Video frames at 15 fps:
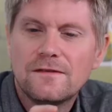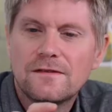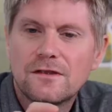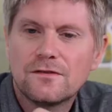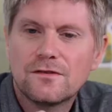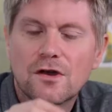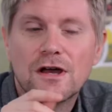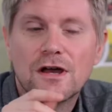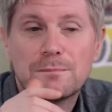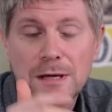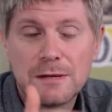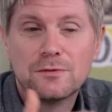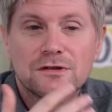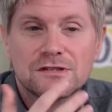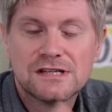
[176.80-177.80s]
that
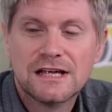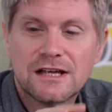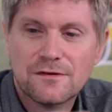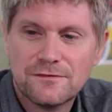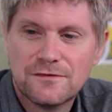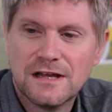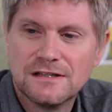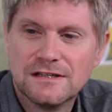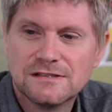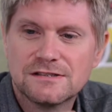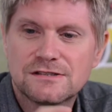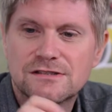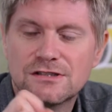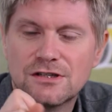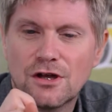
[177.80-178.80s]
people that take
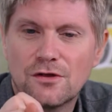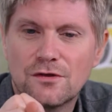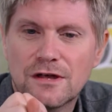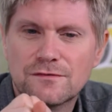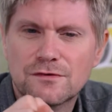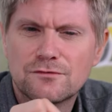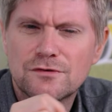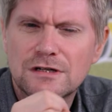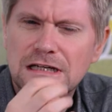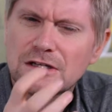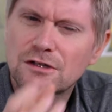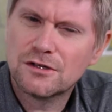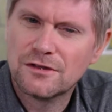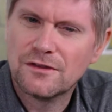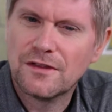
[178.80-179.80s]
offence, you know, have to really
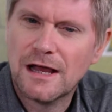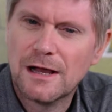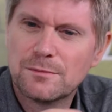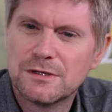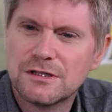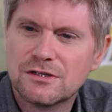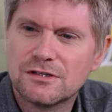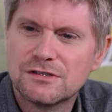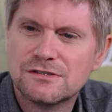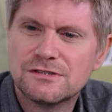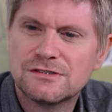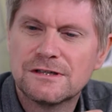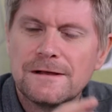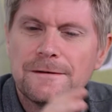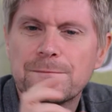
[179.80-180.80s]
look at that
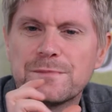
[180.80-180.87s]
because